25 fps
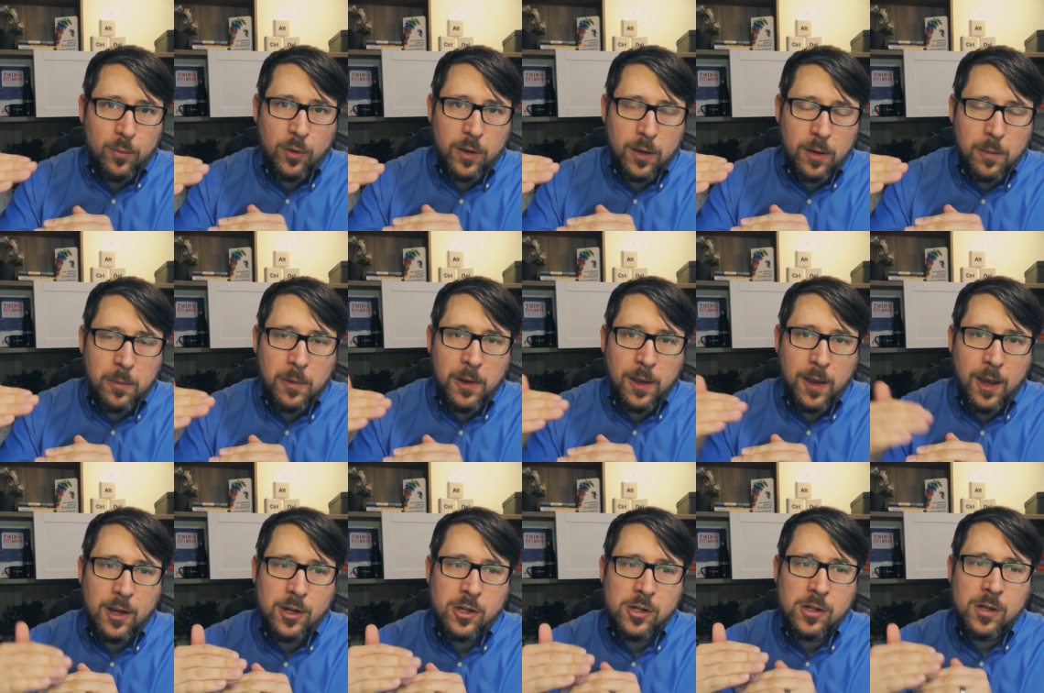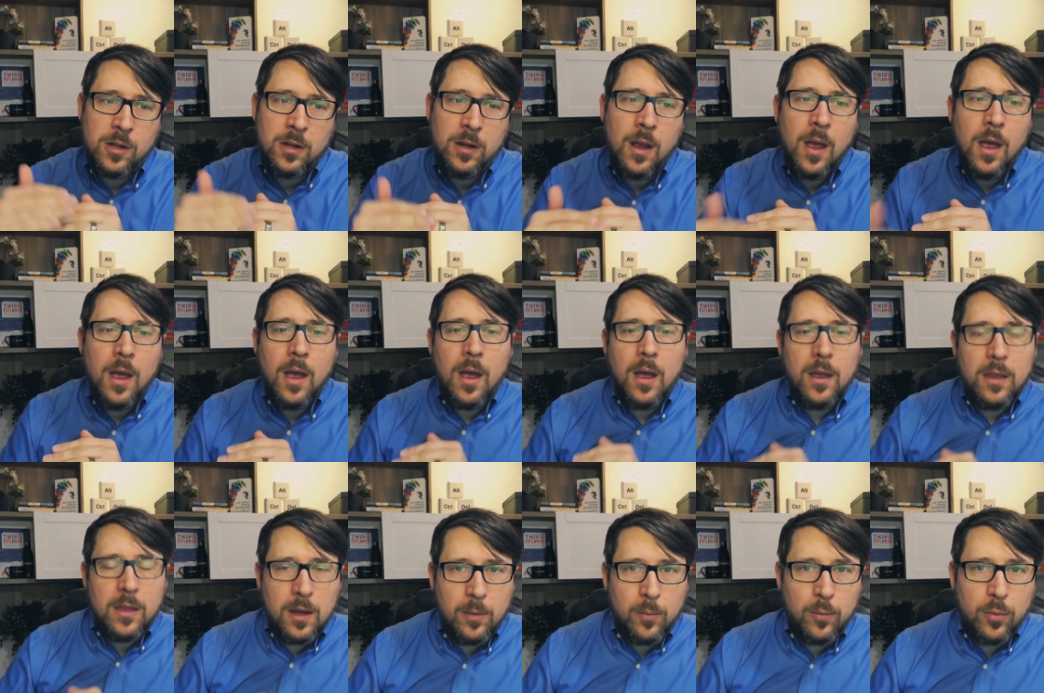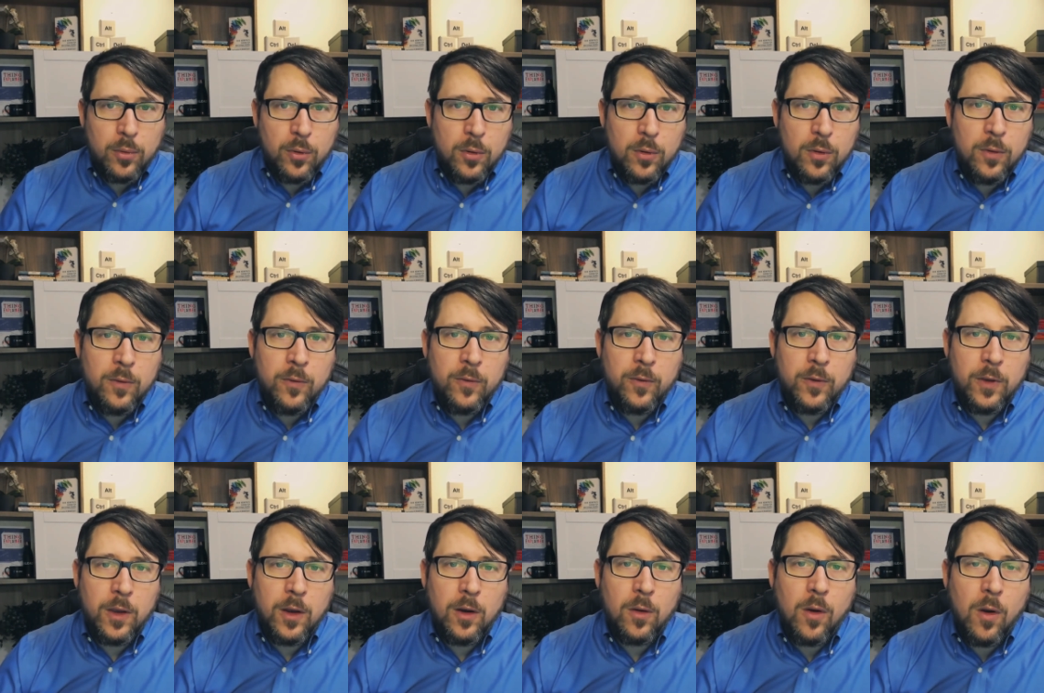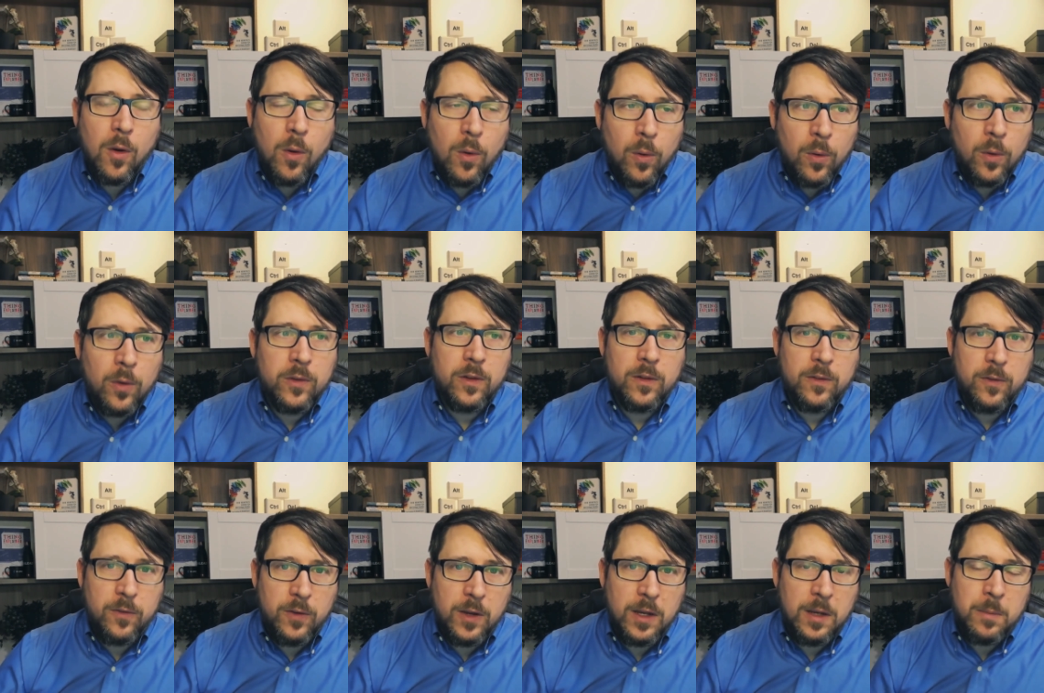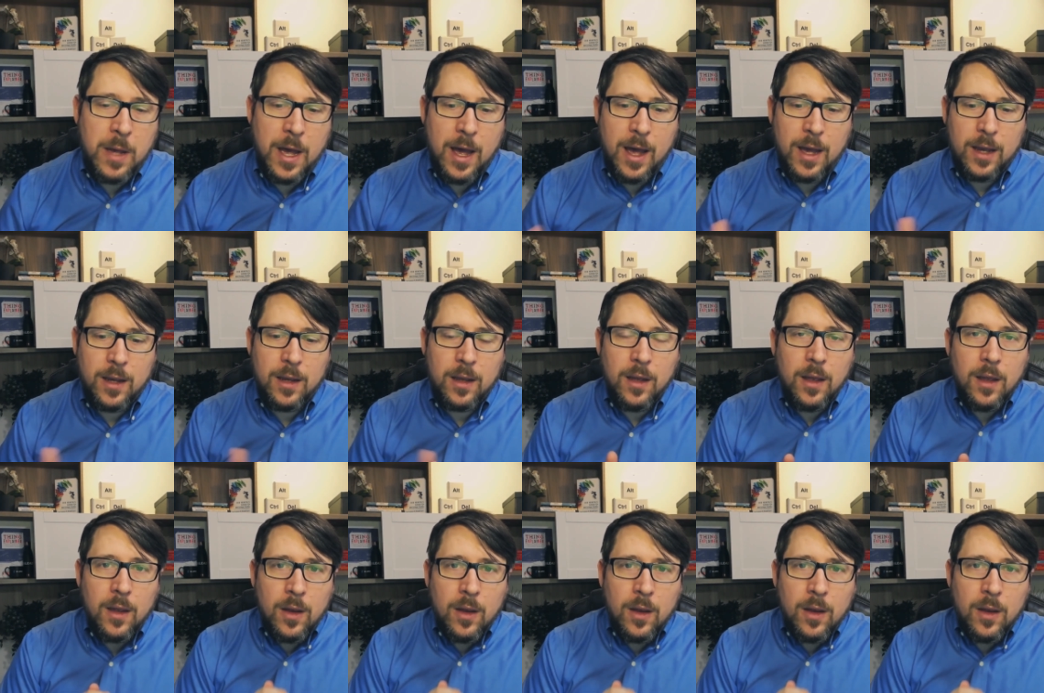communication, that improve, you know, goals and feedback